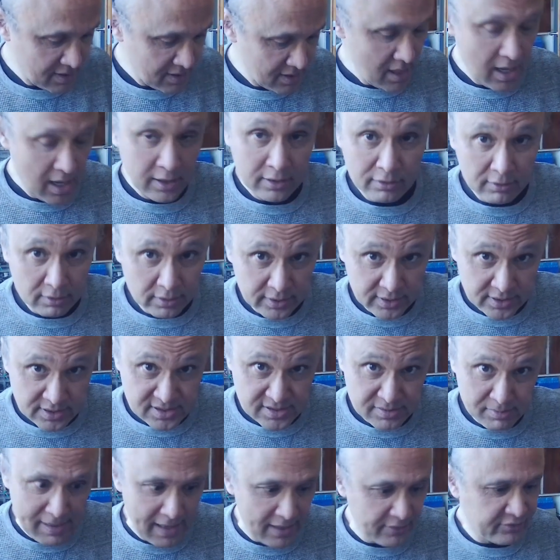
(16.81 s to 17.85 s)
I thought it's
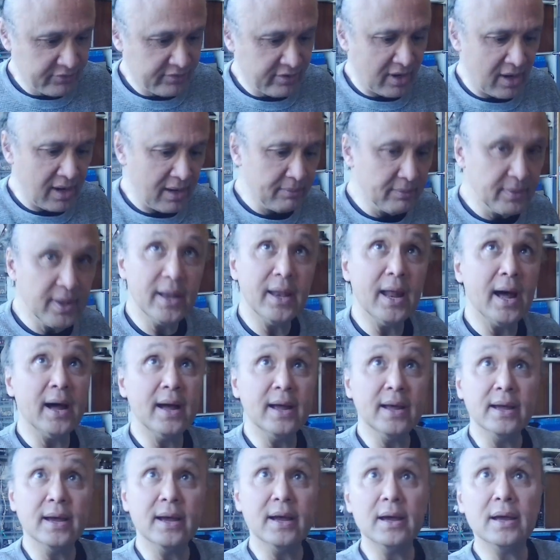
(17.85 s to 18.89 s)
about time that
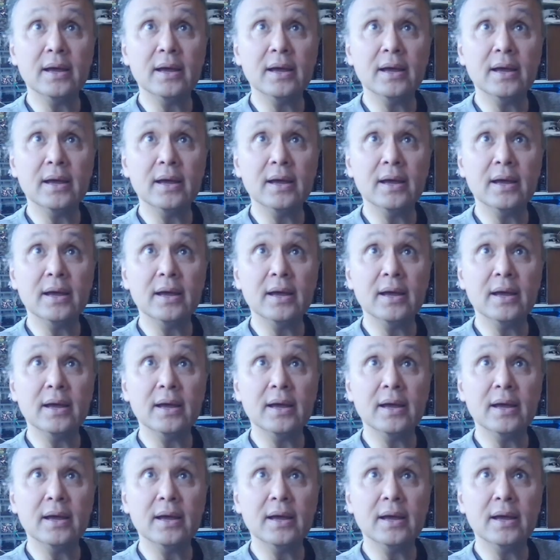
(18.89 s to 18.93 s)
I